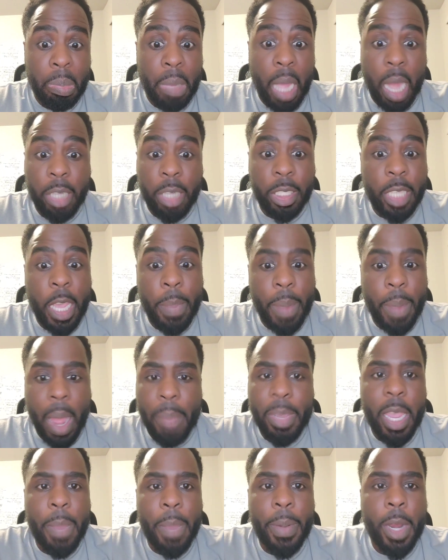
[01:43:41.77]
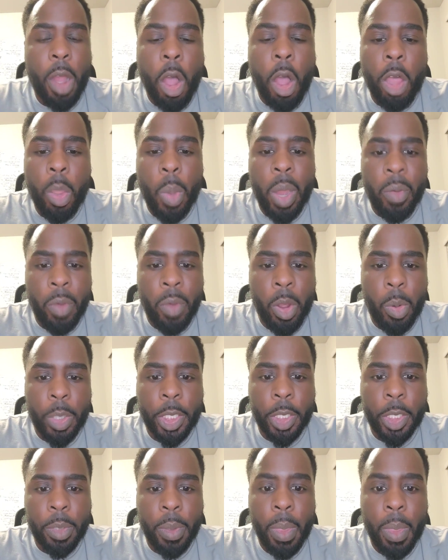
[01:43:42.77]
I'm keeping it all the way real
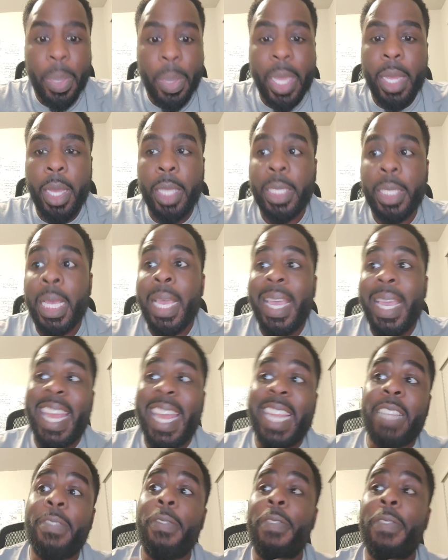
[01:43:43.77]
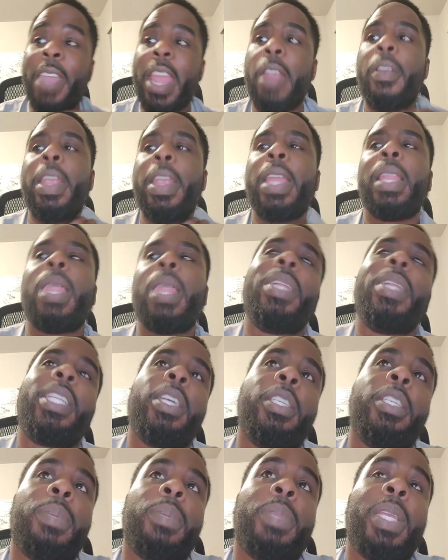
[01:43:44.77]
with you, because it is very, let me
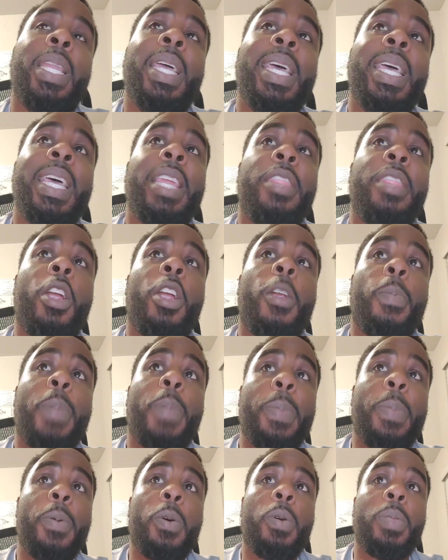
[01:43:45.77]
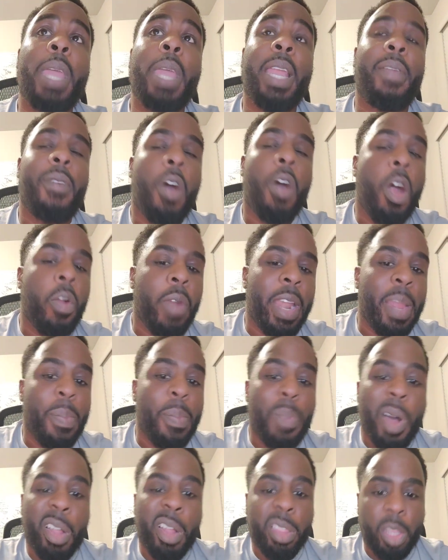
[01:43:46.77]
tell you something. There are people that have already
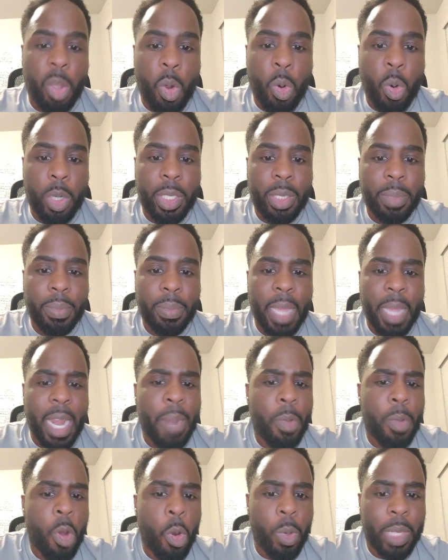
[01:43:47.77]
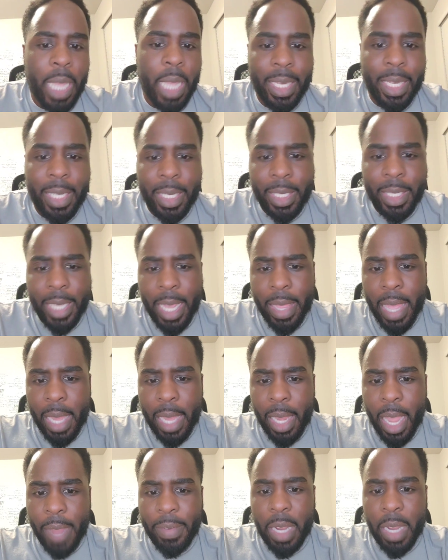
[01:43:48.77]
bought the course, and I'm cool with that. It says, yeah,
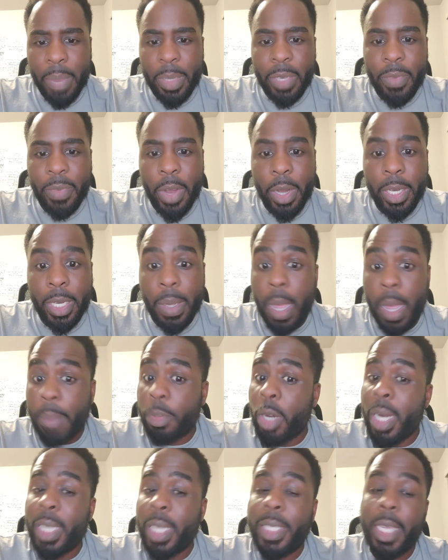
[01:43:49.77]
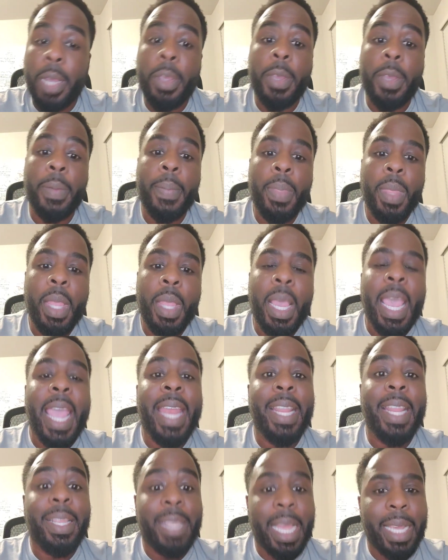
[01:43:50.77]
that lifetime is very, I'm trying to tell you.
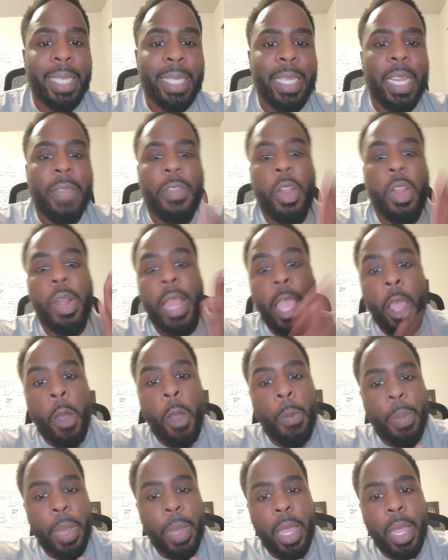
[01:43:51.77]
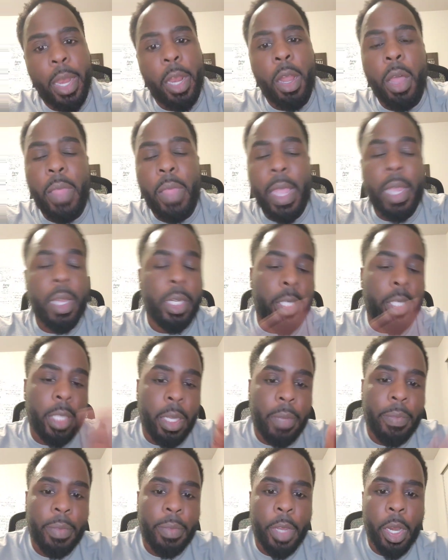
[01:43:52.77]
And it's like I said, if you're an LPN and all that good
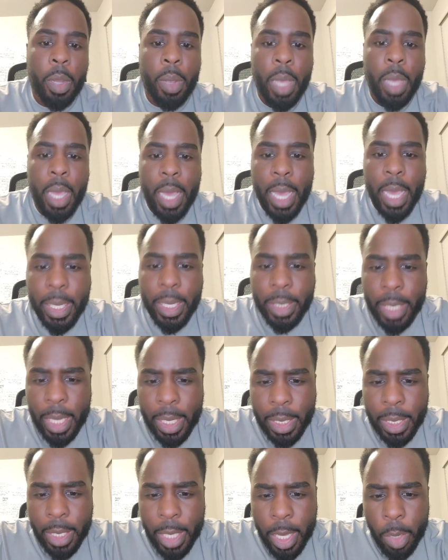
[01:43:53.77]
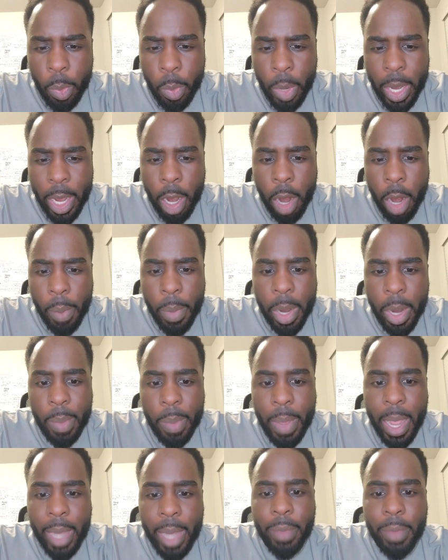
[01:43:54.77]
stuff, you know, it says, then we get our money
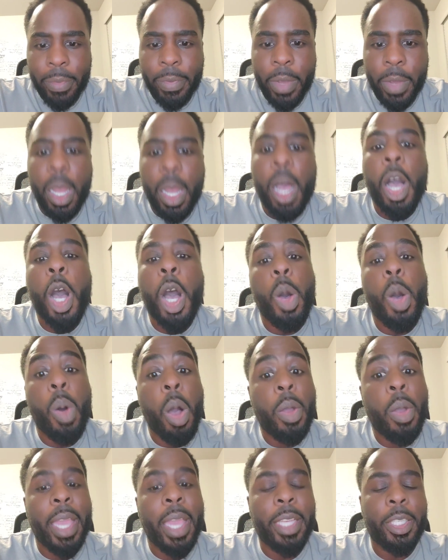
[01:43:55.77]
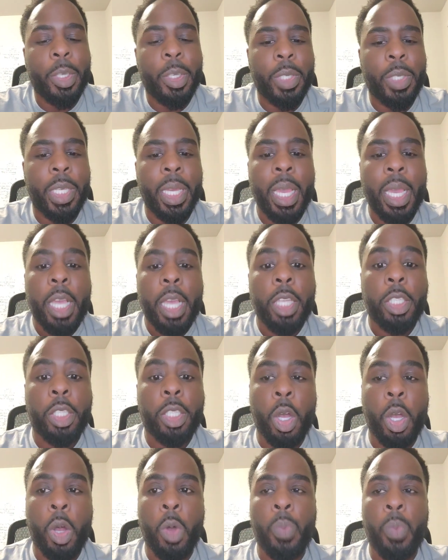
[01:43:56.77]
back. The fuck? Oh, okay, Susie.
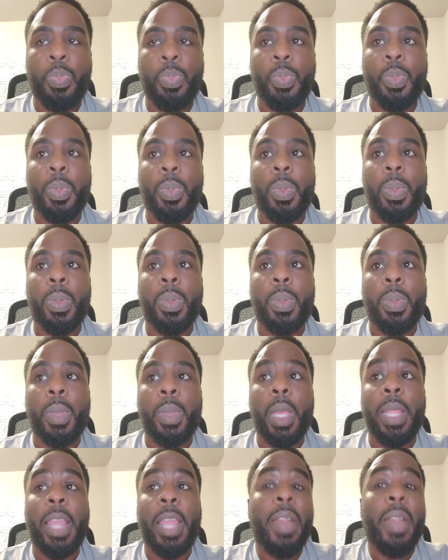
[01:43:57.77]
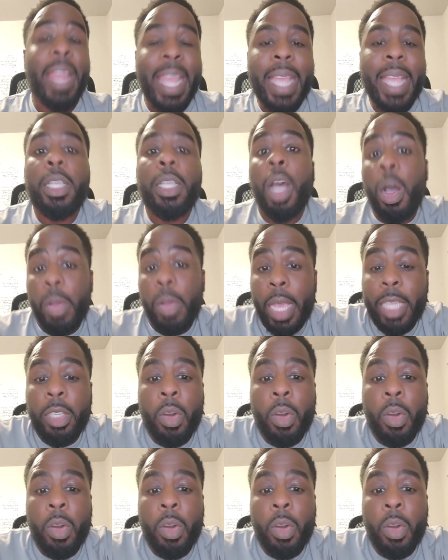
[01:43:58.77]
So there is, okay.